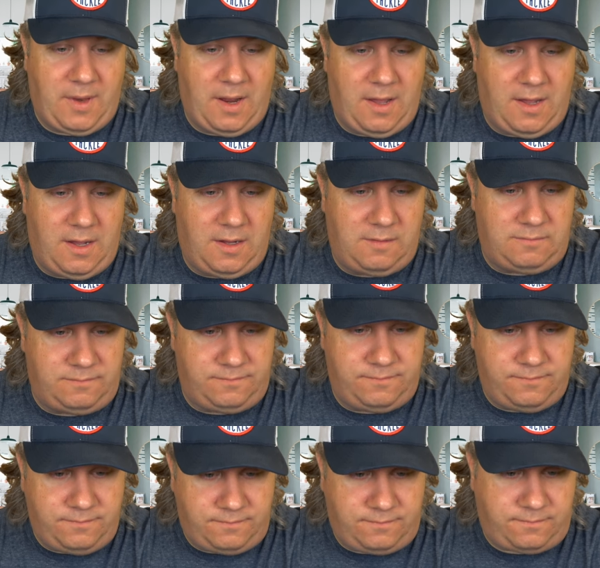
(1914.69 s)
Um,
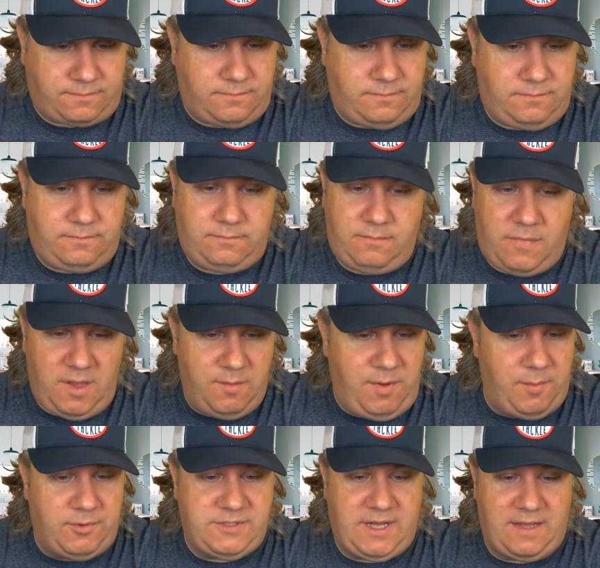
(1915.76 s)

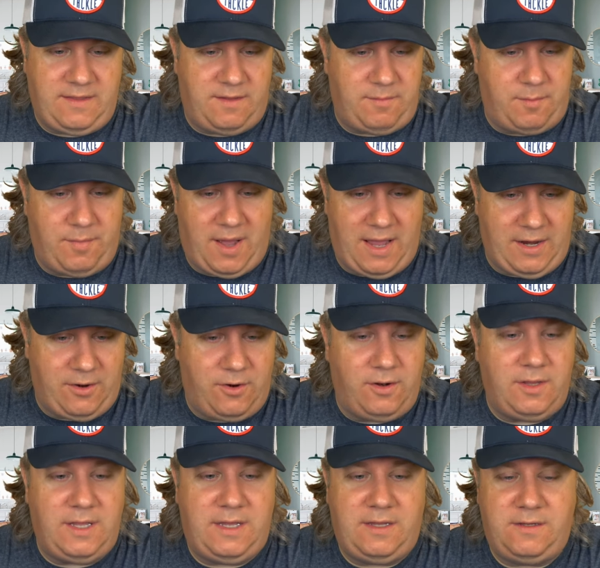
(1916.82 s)
people saying they've been buying
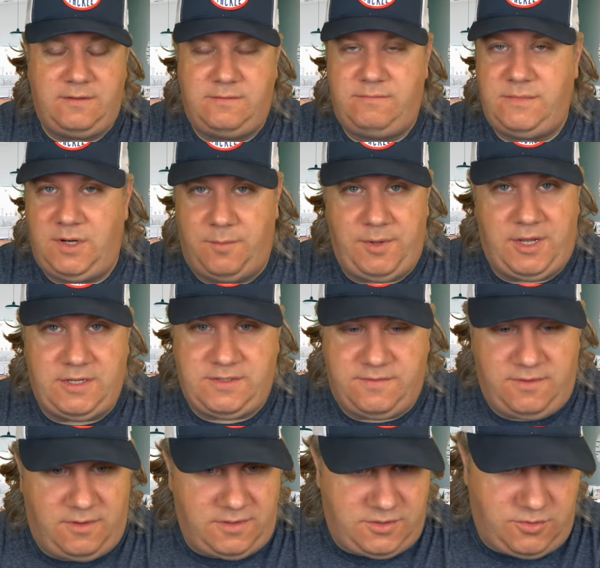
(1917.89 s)
early, you know, because of
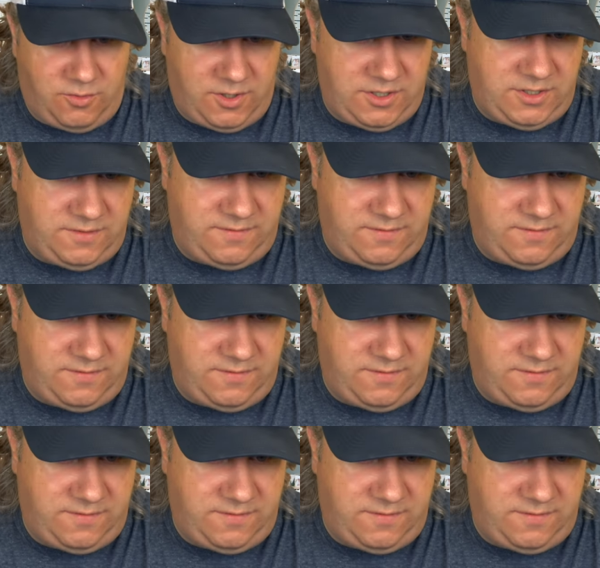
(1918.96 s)
all the shortages.